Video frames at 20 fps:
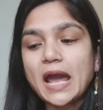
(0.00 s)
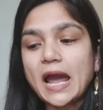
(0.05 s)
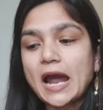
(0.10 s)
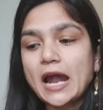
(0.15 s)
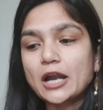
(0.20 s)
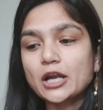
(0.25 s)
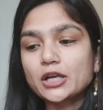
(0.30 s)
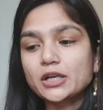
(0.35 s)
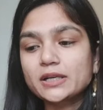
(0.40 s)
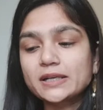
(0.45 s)

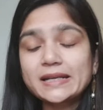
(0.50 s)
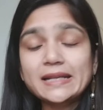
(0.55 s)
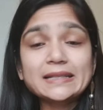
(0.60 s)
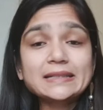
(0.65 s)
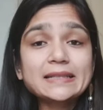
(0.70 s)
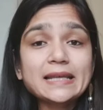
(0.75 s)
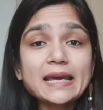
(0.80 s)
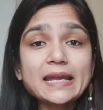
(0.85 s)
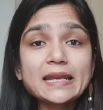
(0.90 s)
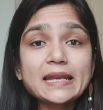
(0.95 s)
And
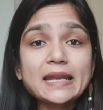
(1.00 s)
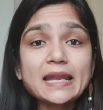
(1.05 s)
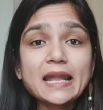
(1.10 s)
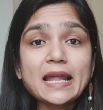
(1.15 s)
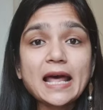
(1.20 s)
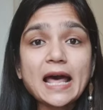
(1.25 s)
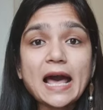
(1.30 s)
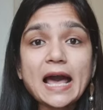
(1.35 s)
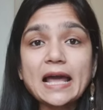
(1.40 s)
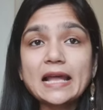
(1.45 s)
till then,
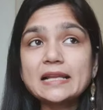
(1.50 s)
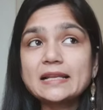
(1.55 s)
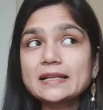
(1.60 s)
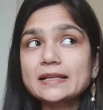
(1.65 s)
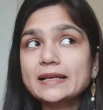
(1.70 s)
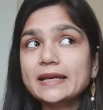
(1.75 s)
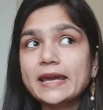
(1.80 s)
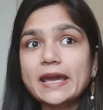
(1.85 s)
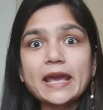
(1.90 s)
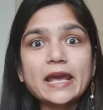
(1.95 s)
I